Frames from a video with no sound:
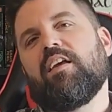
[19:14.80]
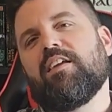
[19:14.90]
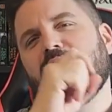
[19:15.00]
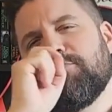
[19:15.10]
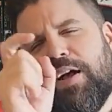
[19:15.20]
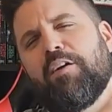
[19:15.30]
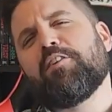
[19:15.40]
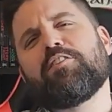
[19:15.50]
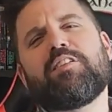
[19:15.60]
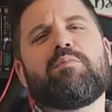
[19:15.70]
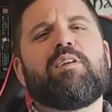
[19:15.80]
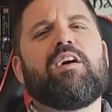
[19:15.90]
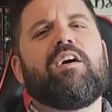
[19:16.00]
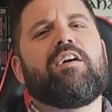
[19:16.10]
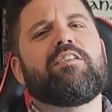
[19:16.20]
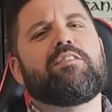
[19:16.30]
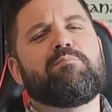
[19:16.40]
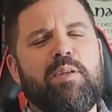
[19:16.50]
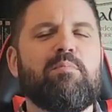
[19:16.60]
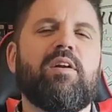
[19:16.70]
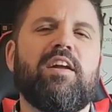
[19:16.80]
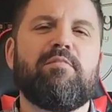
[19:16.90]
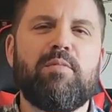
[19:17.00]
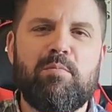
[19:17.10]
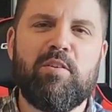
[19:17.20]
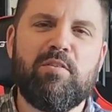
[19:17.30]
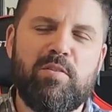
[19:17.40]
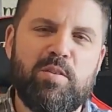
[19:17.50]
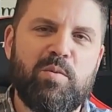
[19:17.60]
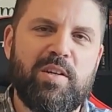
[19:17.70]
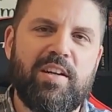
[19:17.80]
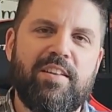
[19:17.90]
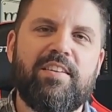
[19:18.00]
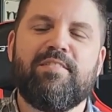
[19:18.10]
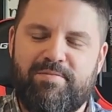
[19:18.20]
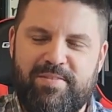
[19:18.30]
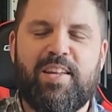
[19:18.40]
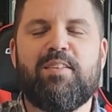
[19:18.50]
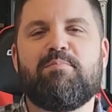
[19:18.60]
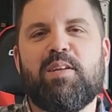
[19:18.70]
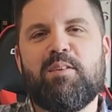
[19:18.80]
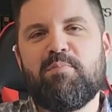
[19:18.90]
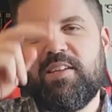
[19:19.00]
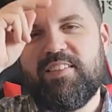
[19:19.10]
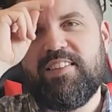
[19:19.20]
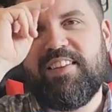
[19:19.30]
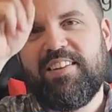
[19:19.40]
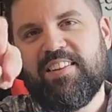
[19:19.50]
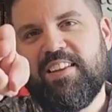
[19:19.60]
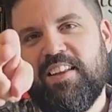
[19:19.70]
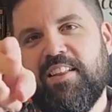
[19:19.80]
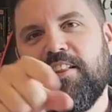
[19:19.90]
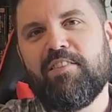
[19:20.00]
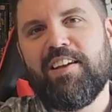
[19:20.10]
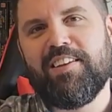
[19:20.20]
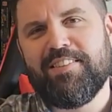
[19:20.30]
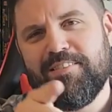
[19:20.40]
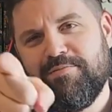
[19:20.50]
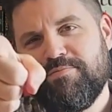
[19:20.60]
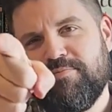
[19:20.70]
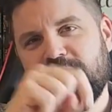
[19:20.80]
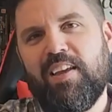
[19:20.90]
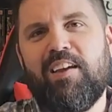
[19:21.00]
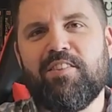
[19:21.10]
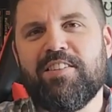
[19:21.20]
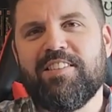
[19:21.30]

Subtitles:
devour your TBRs, be brave, be beautiful to one another, and be beastly. Love you guys. Have a good